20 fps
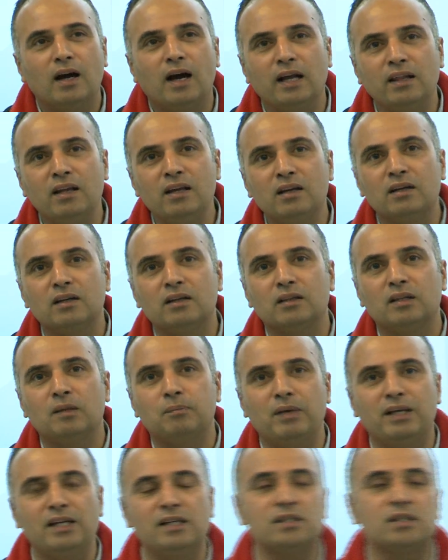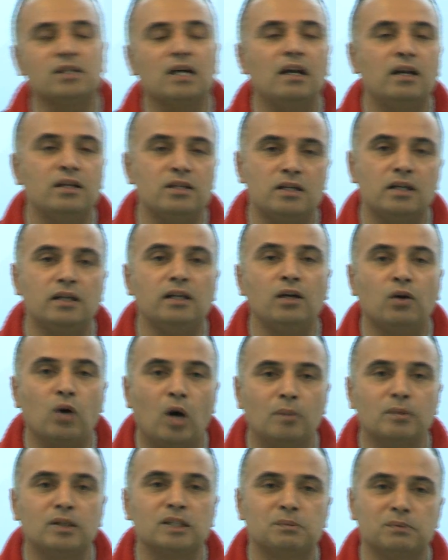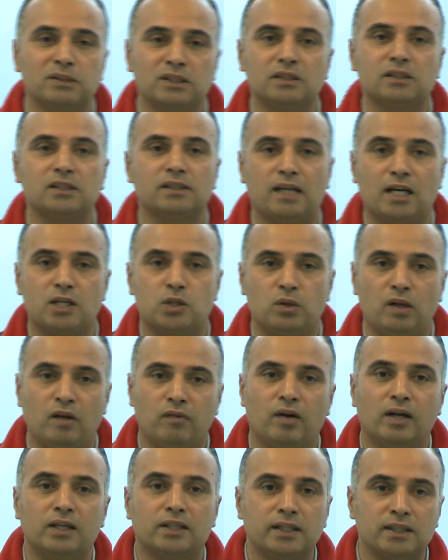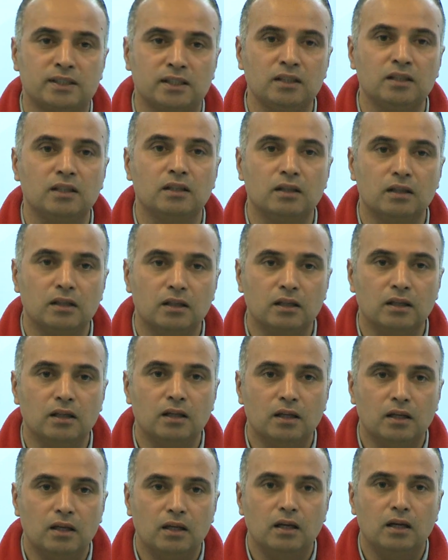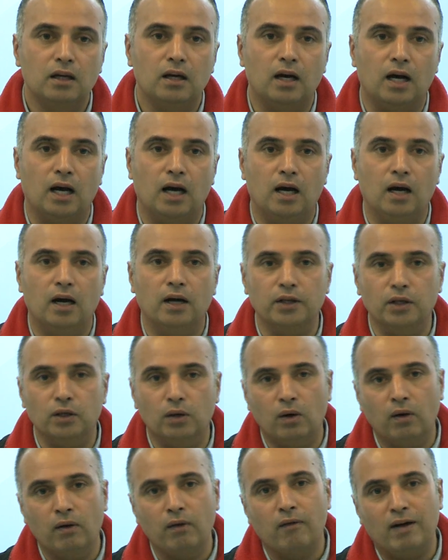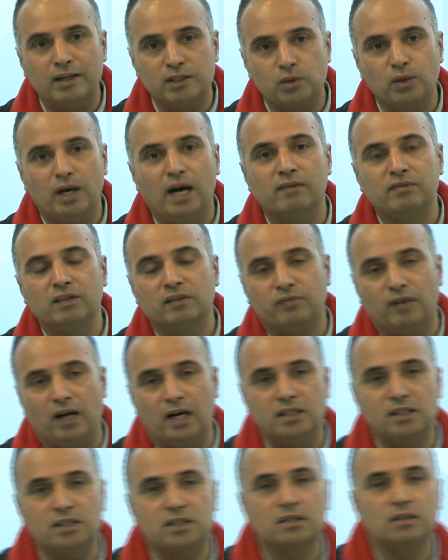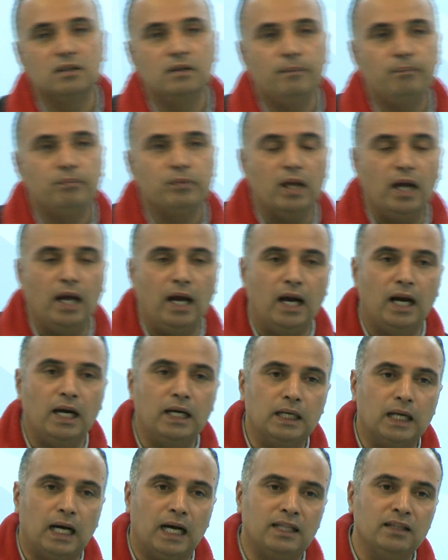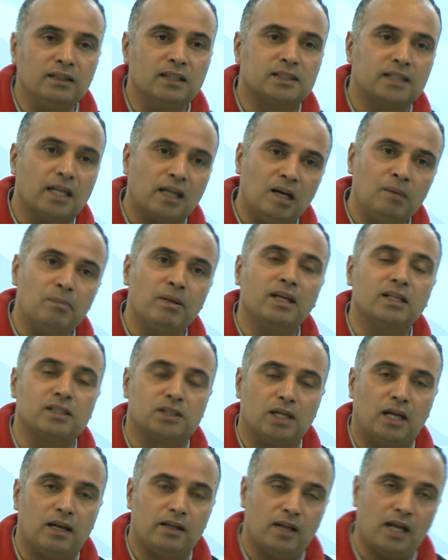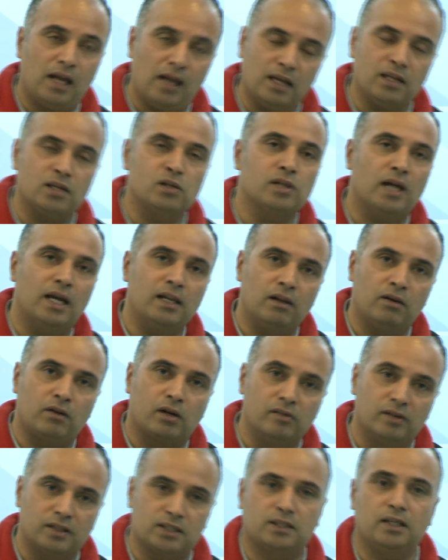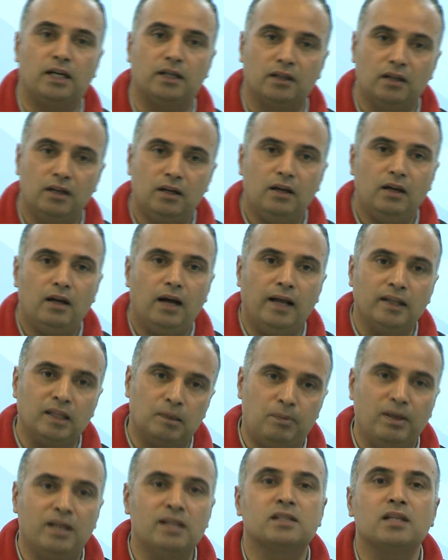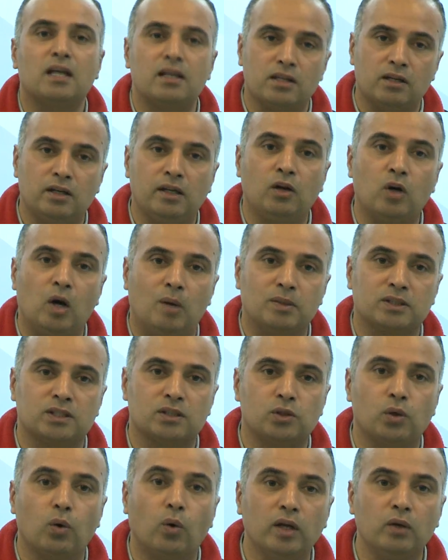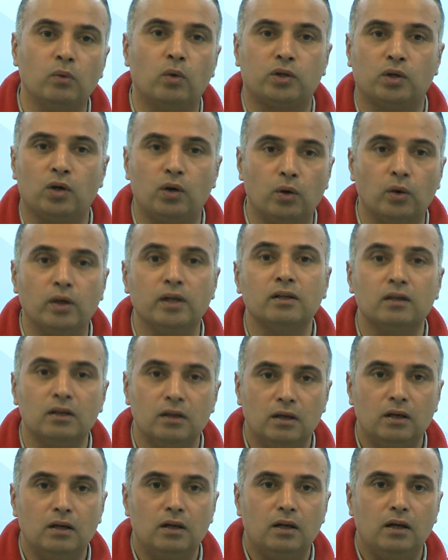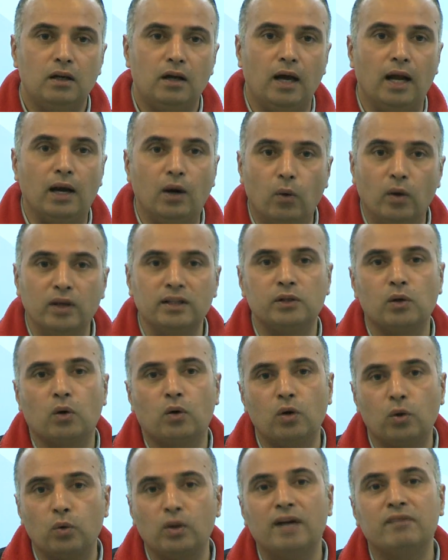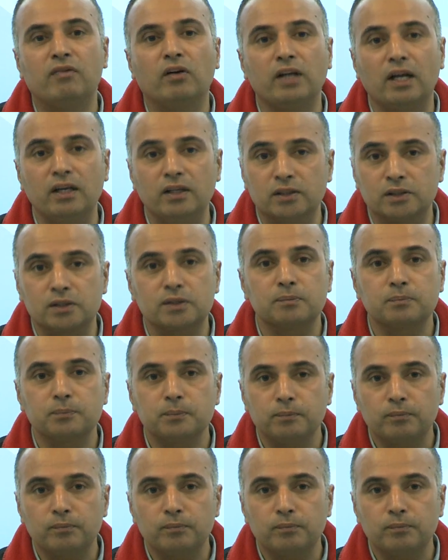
I think uh, the biggest challenge in an e-commerce business is actually fundraising. Uh, you know, once you have the funds, and I think the second biggest challenge, and I actually I'll reverse that. I think the biggest challenge in an e-commerce is knowing what you're doing, and knowing that you're going to do that for 10 years.